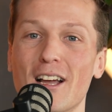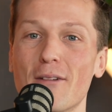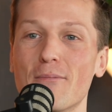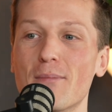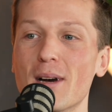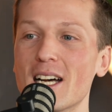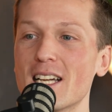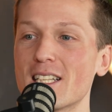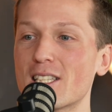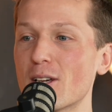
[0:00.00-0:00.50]

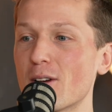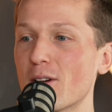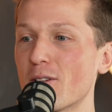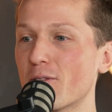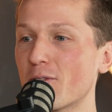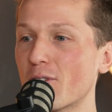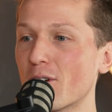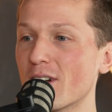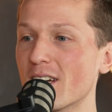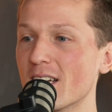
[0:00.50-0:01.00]
But
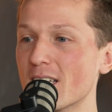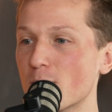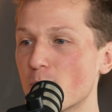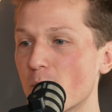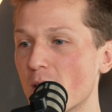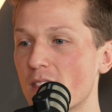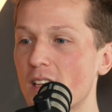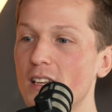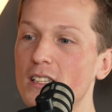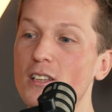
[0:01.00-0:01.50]
for us,
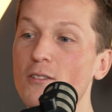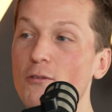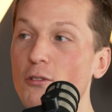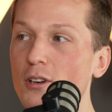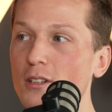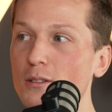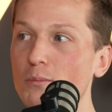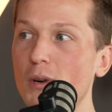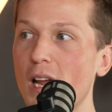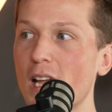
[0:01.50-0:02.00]
with
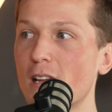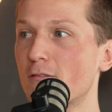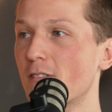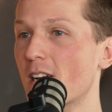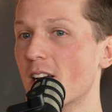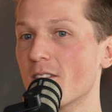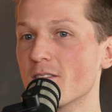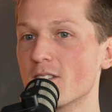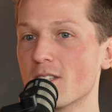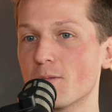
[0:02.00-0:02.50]
different
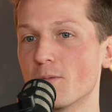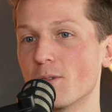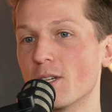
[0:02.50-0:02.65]
backgrounds,